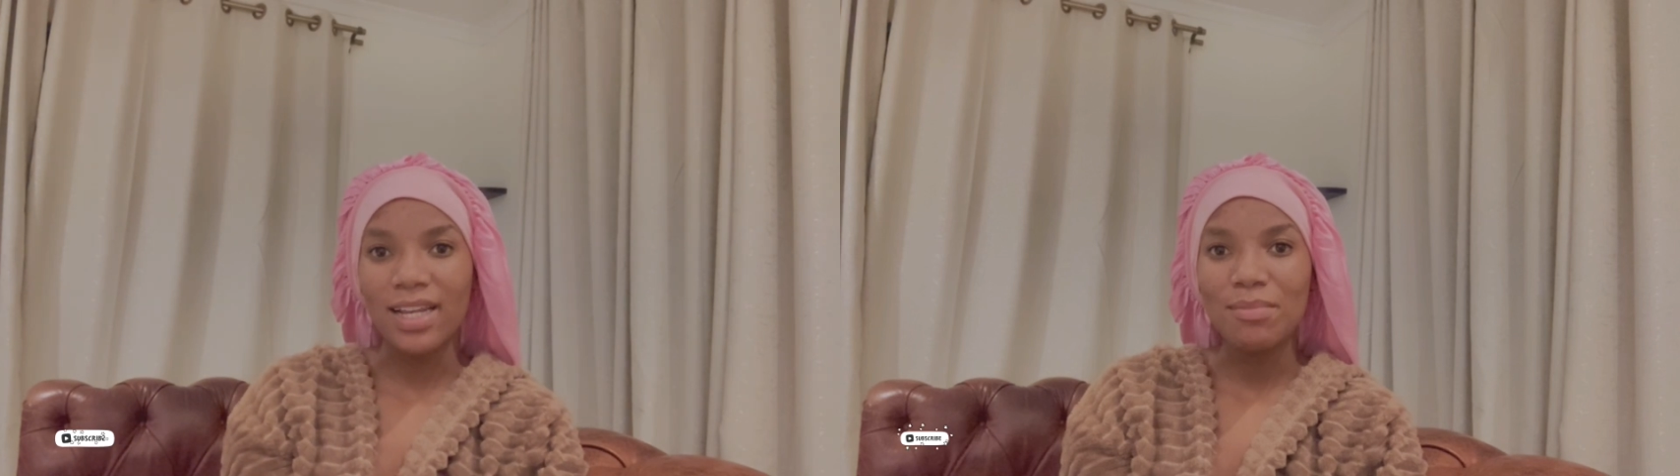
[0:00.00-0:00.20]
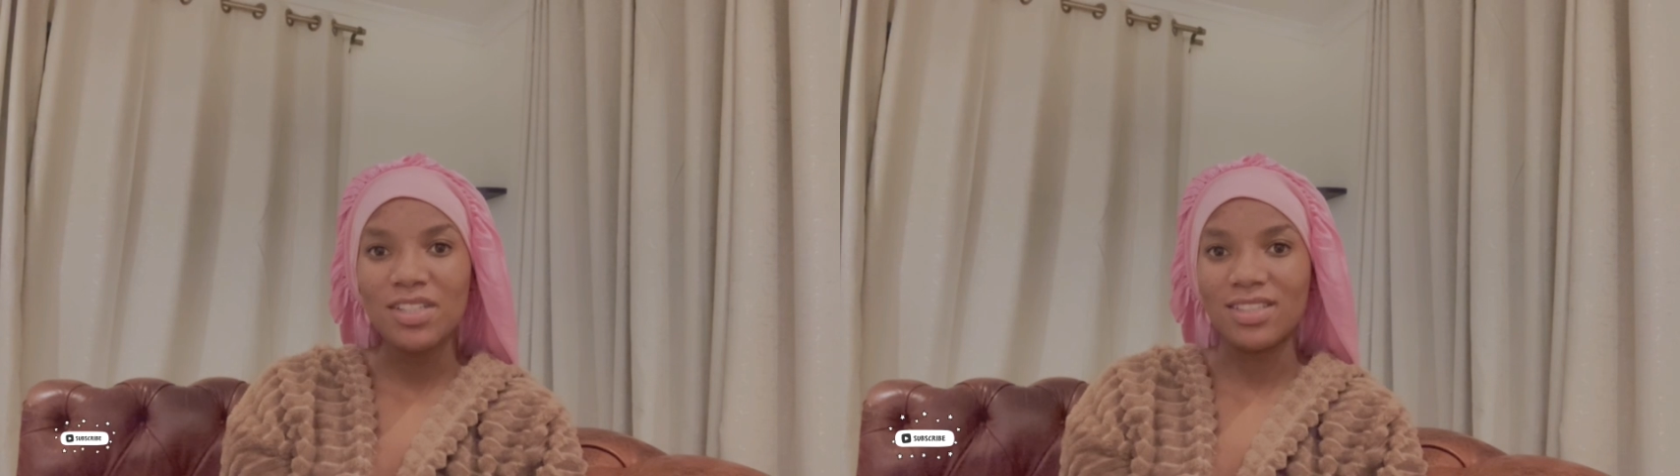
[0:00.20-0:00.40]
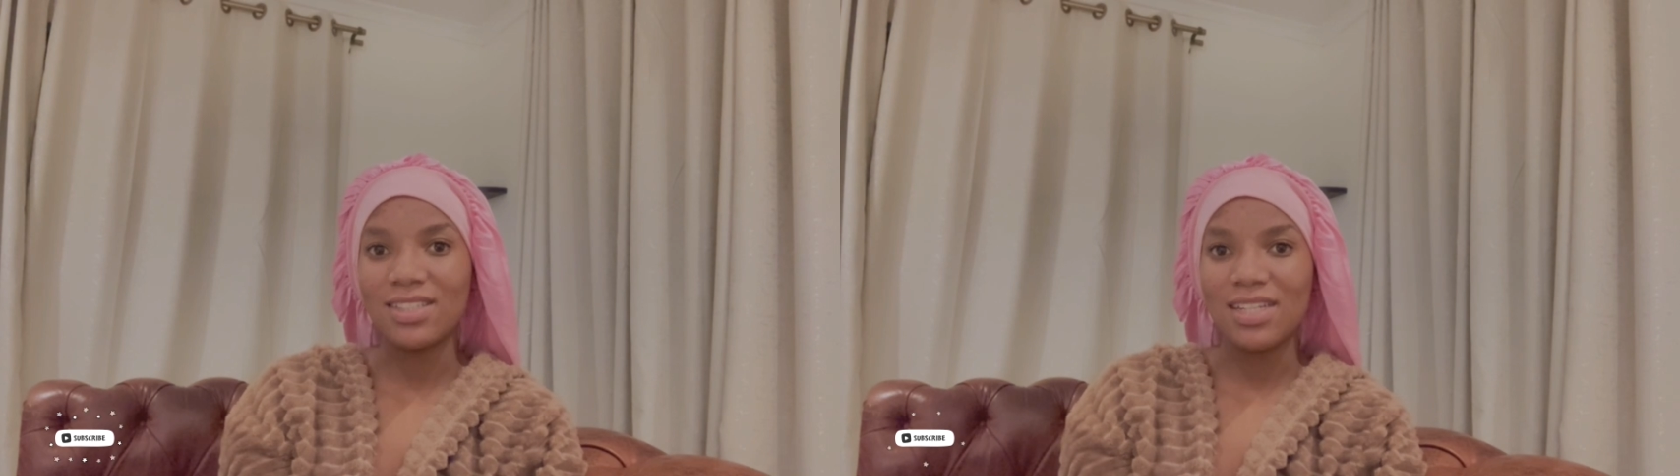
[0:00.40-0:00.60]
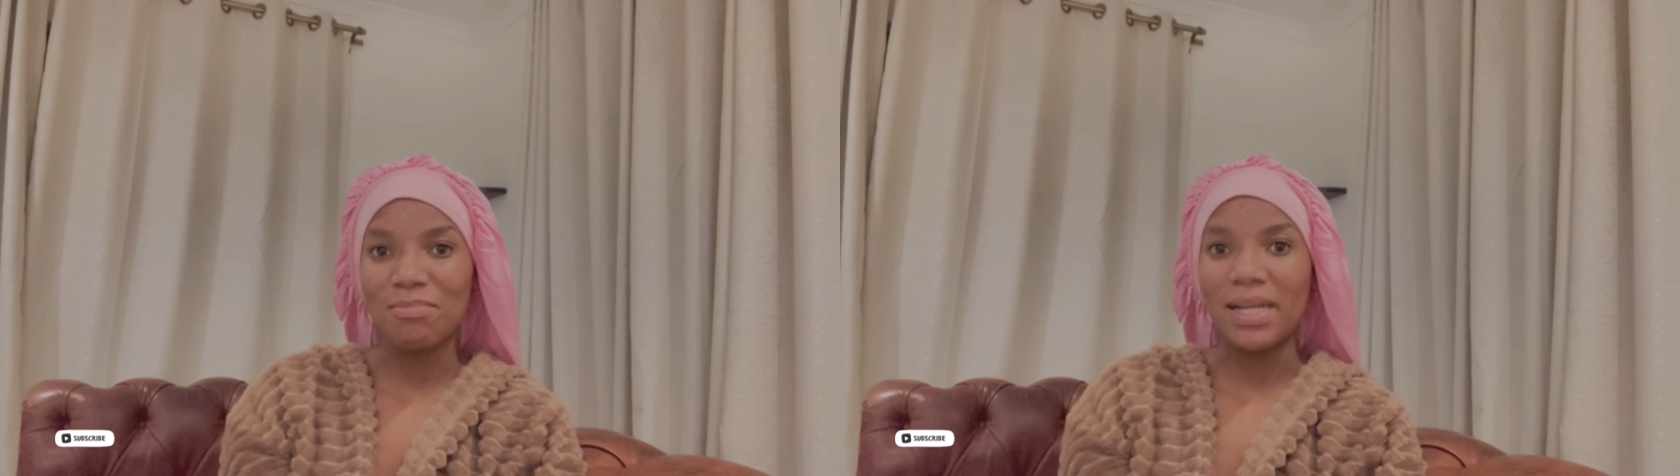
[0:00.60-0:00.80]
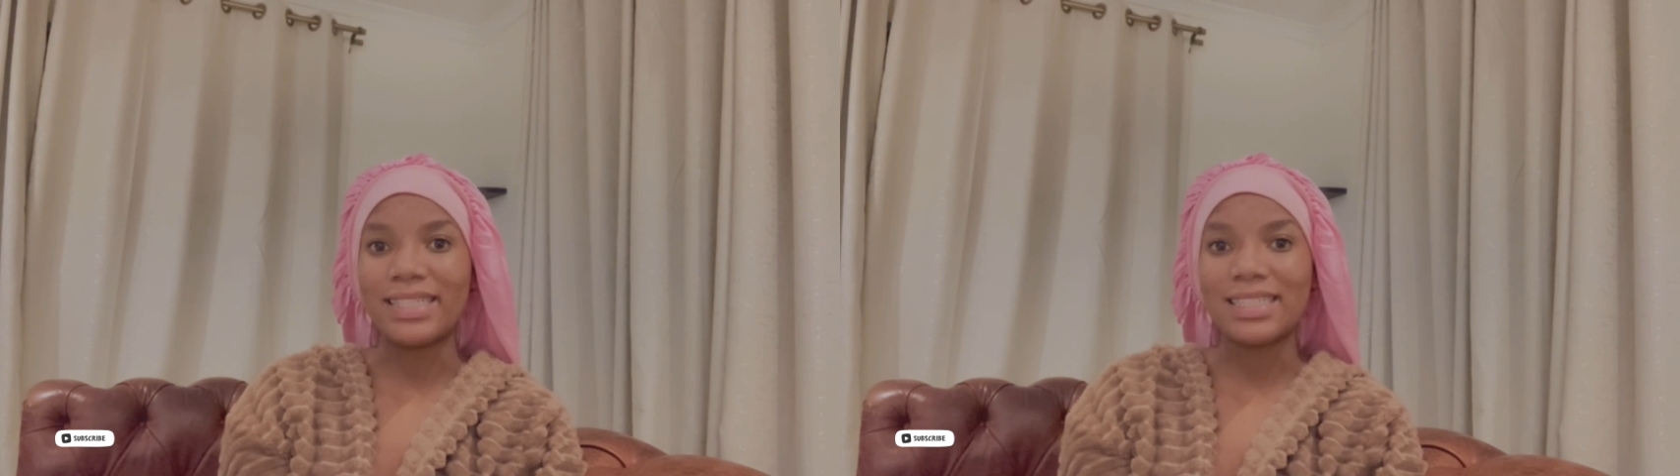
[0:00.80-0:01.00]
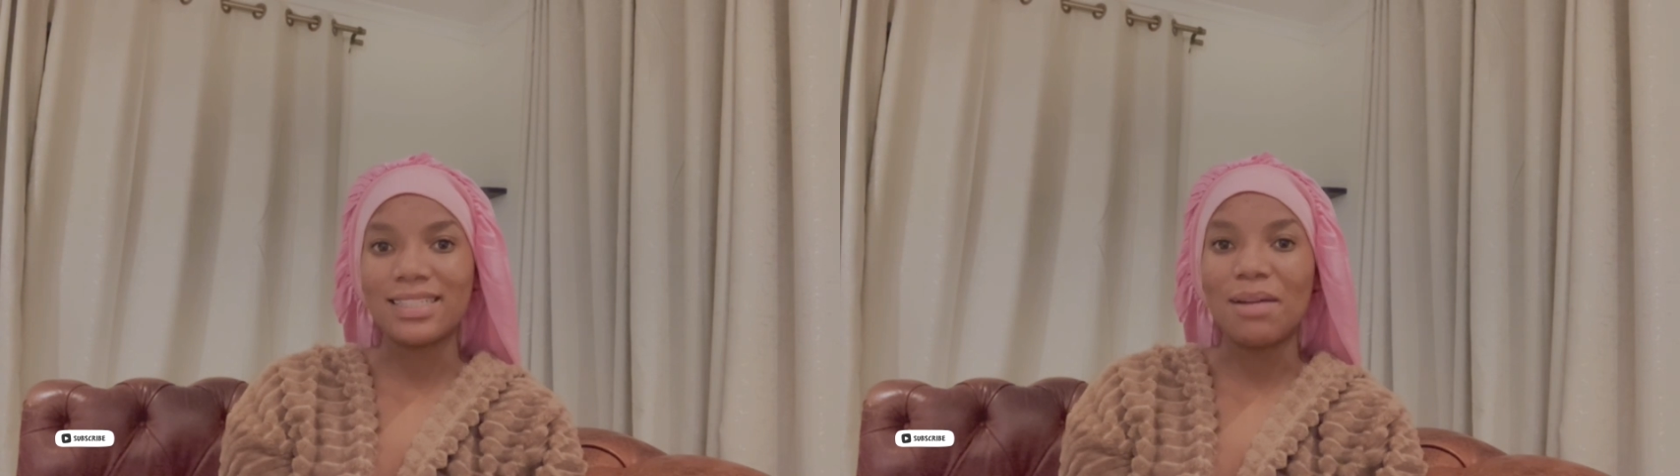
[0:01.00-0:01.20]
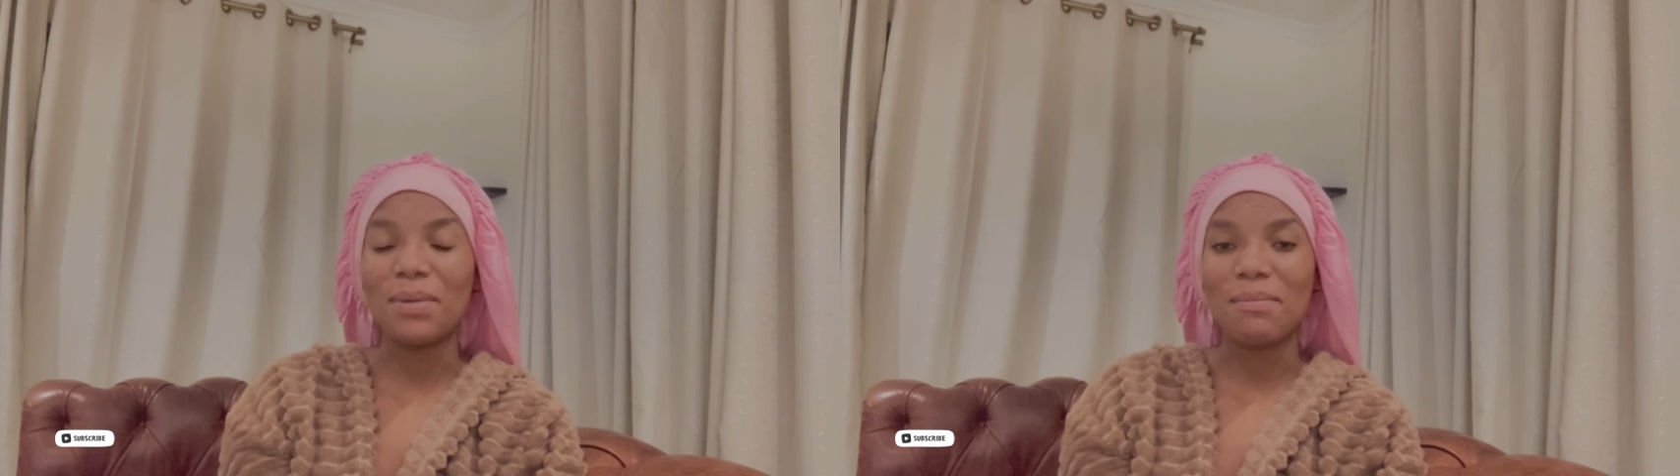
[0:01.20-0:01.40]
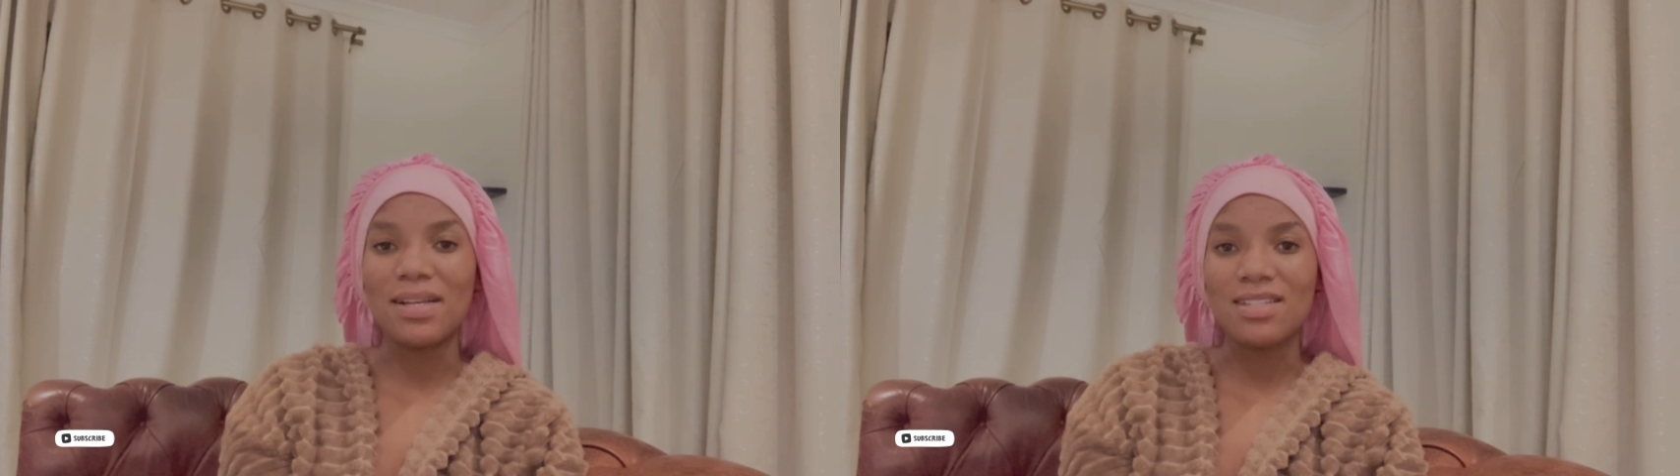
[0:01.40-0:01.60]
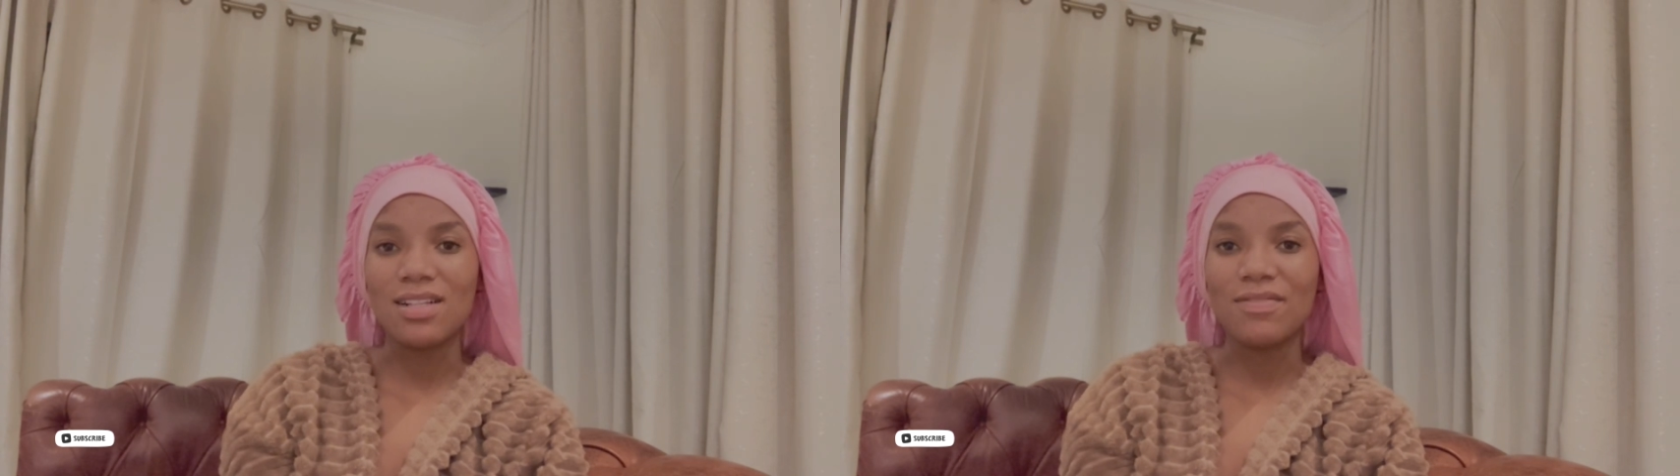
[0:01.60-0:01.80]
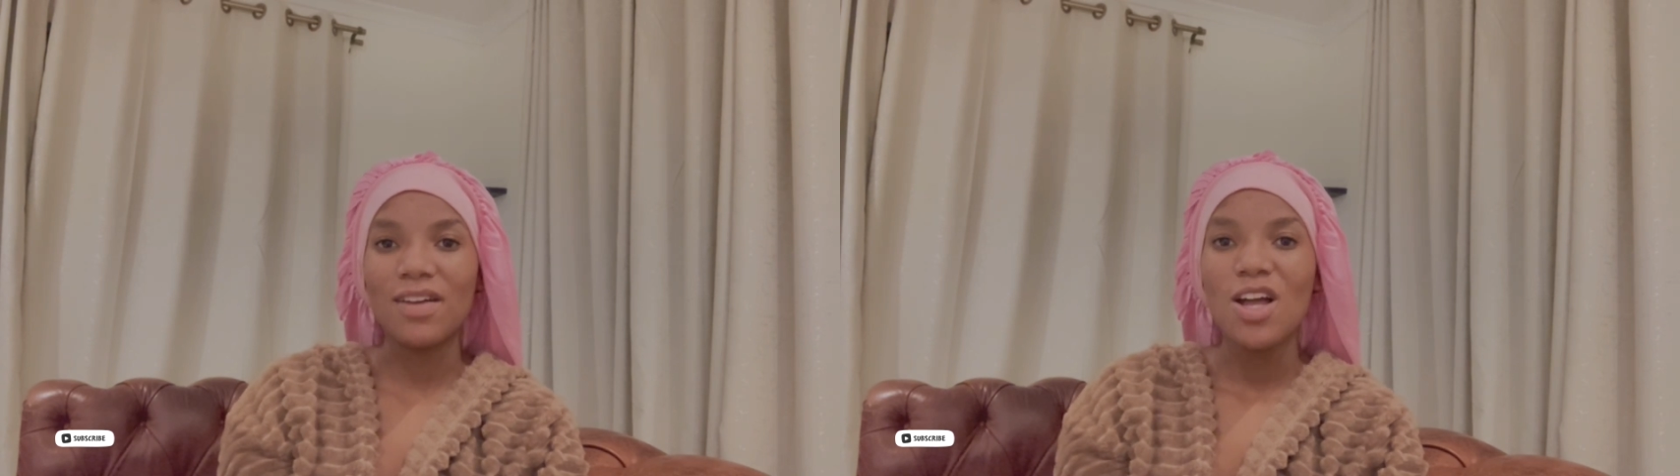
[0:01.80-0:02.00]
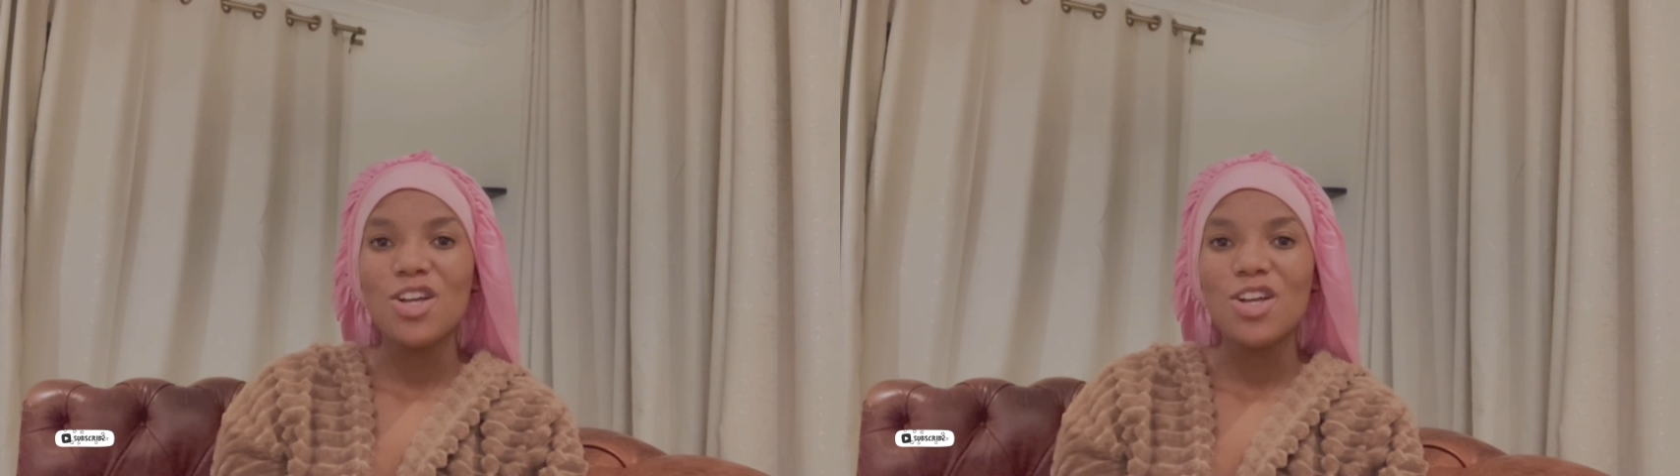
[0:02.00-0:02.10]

let me just start by describing myself.